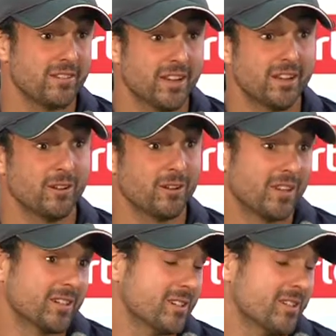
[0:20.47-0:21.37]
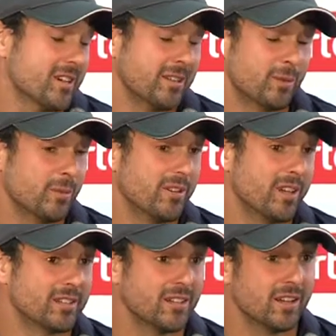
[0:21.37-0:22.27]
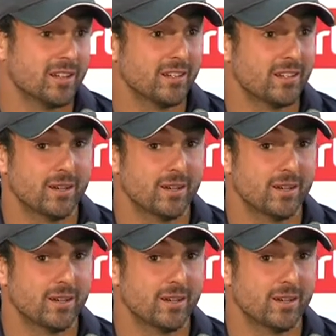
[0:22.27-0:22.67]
I haven't had a lot of luck, so I had a little bit of luck today,